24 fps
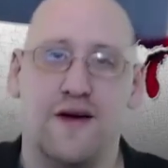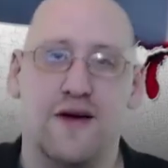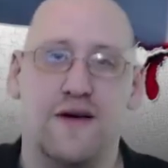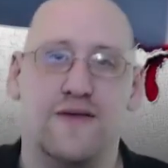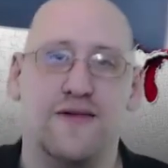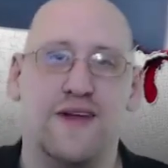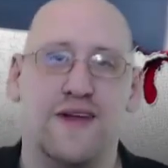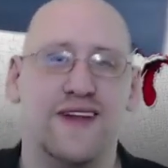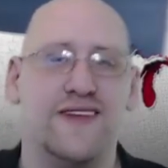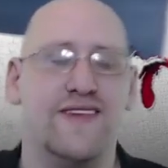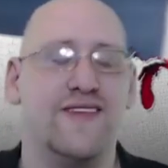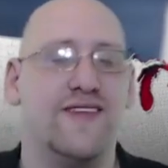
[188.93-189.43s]

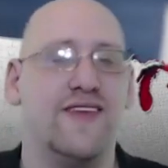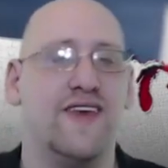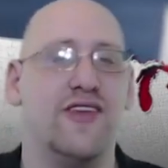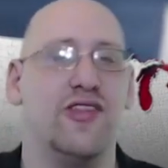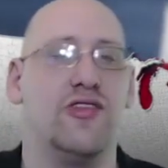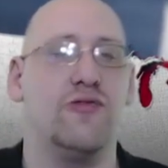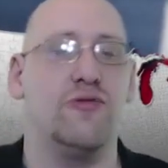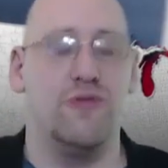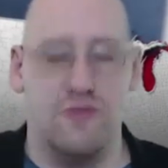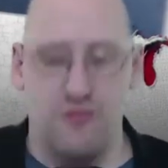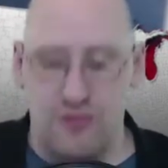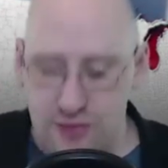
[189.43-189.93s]
They just see the
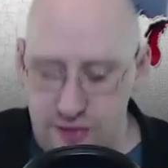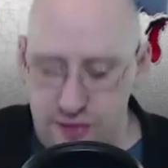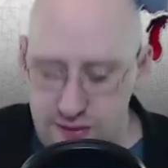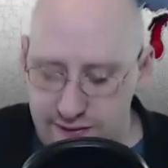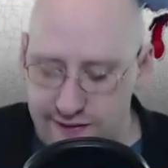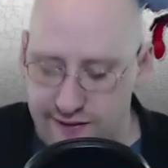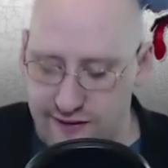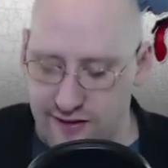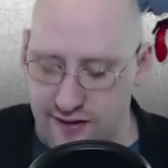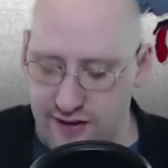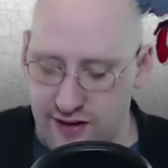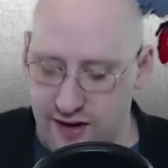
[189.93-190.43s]

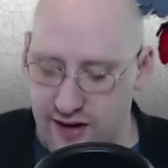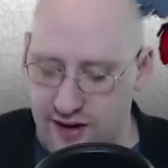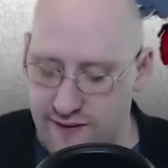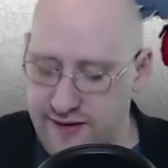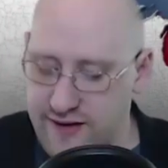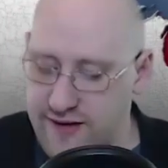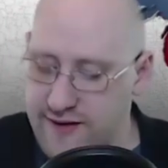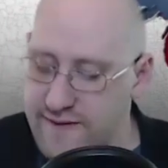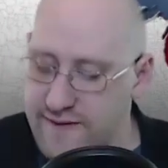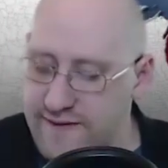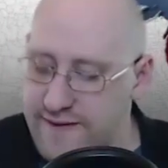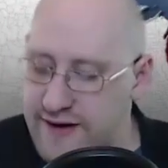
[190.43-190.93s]
removal of the
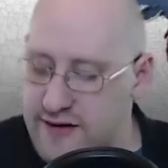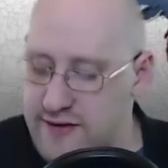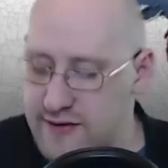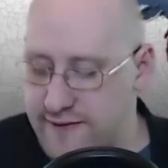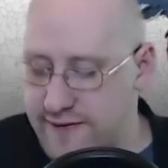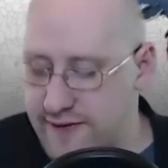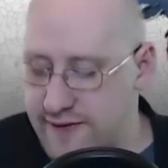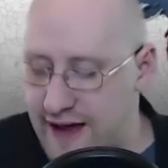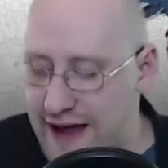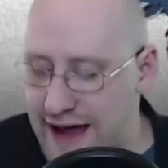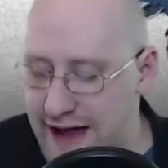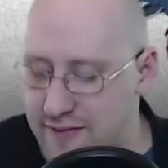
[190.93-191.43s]
Confederate
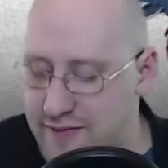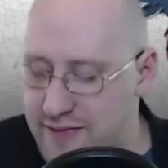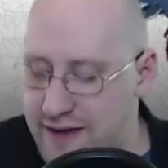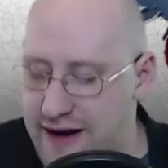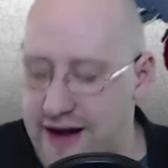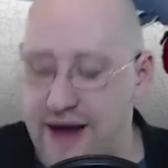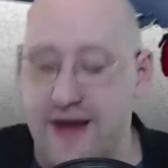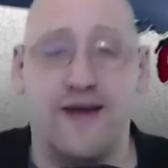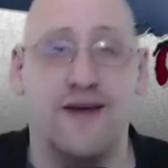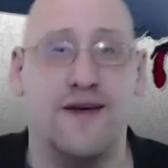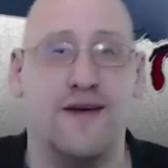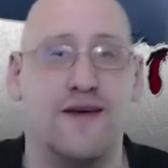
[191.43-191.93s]
flag
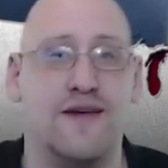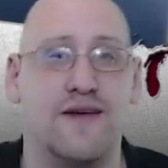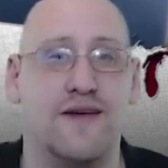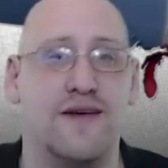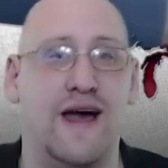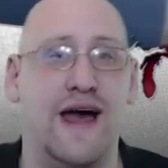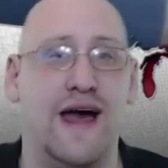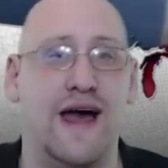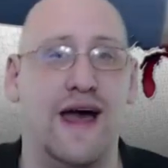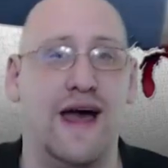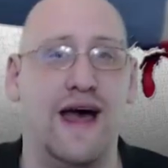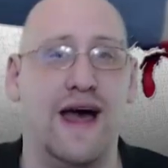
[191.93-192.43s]
by
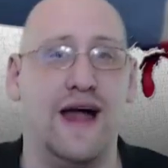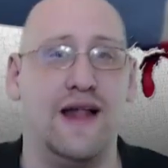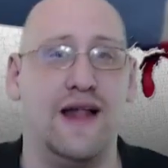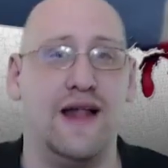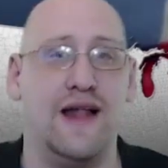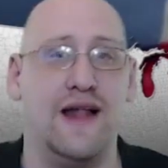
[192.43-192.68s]
Alabama's